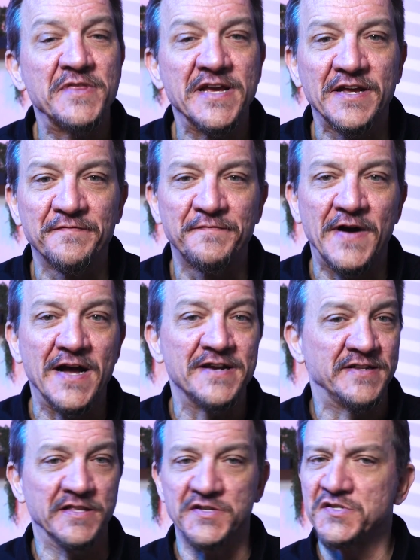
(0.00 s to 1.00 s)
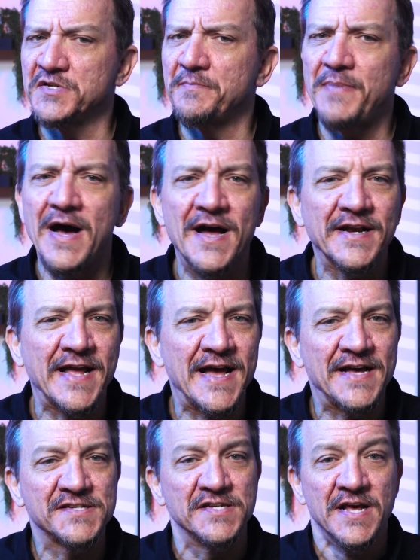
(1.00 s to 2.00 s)
they can find, they listen to
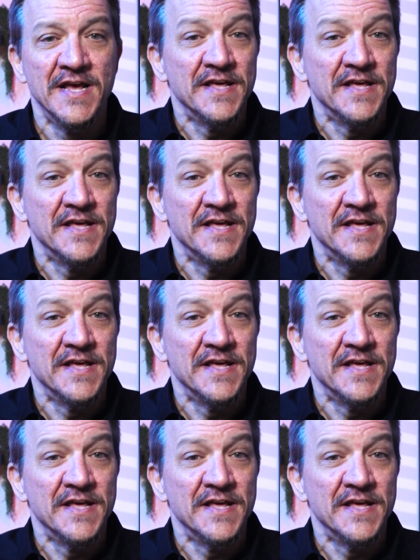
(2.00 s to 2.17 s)
podcasts,